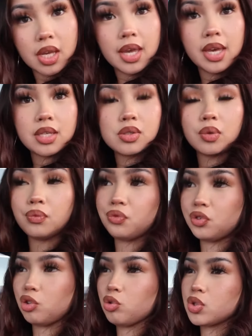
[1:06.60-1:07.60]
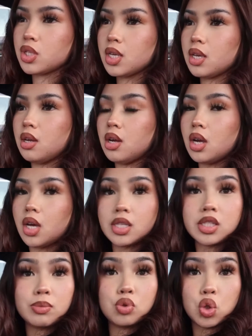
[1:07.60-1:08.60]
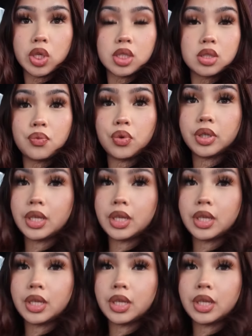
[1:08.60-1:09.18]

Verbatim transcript: and some fruits and some drinks for